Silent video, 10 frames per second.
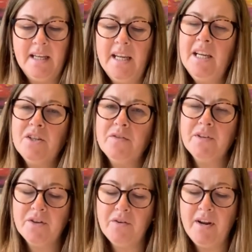each of
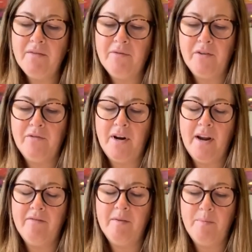us grateful for
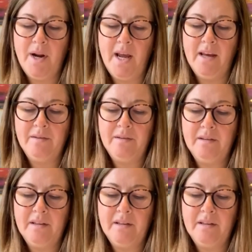every breath